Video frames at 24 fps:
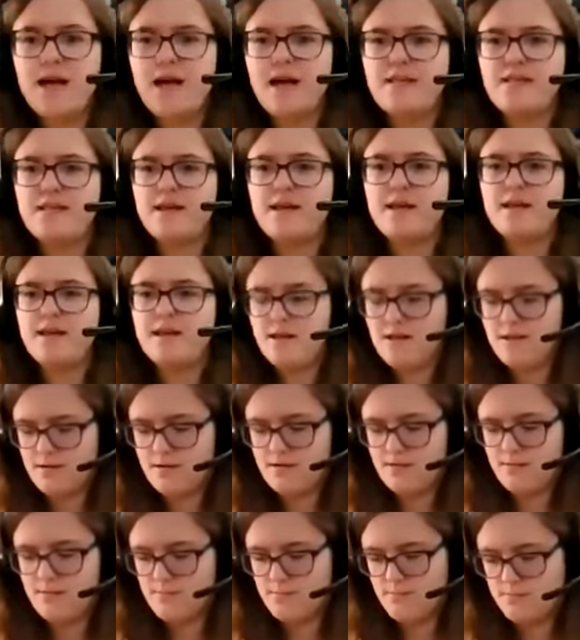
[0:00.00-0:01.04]
And then
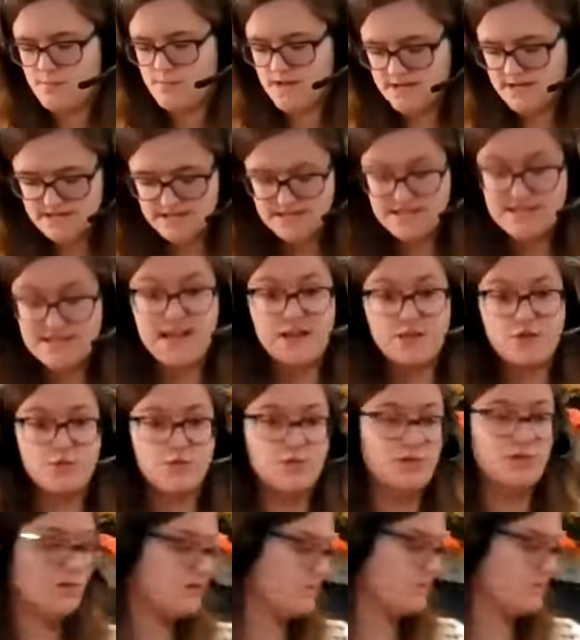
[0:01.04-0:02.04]
mix it together with